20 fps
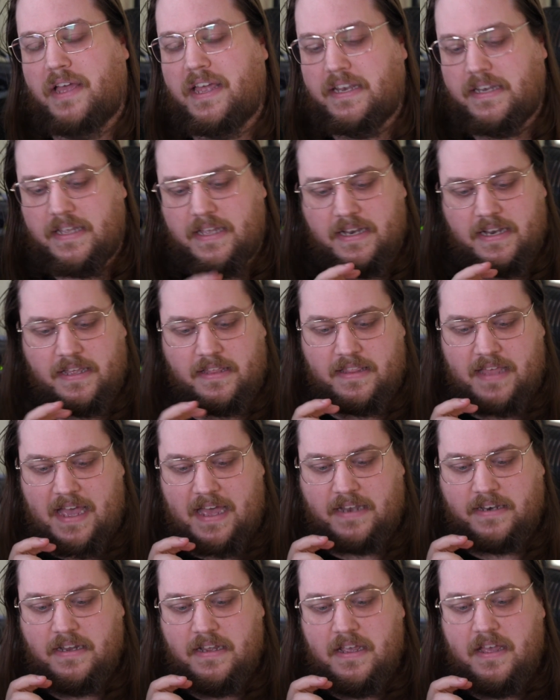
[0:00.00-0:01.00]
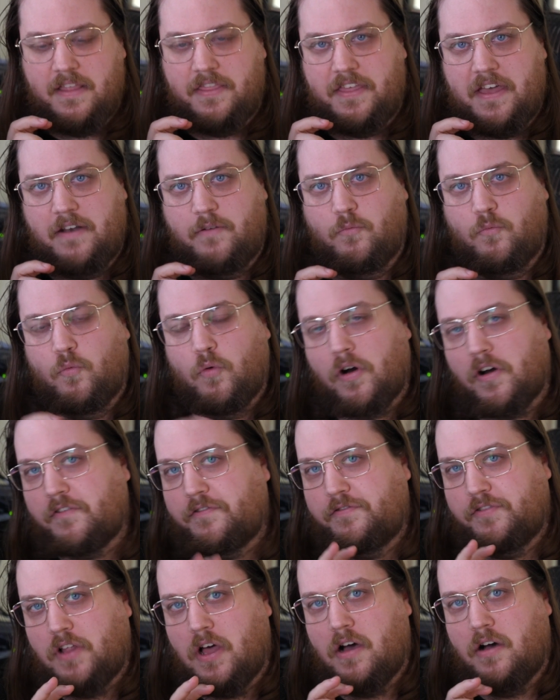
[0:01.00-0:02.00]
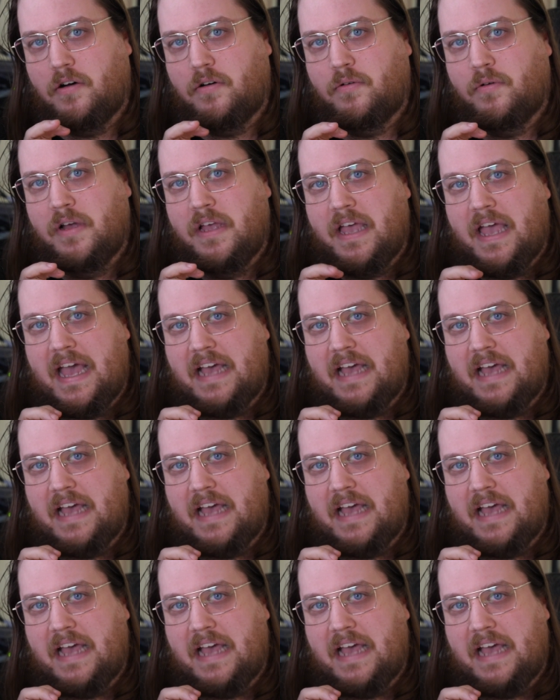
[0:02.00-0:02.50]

and getting that workflow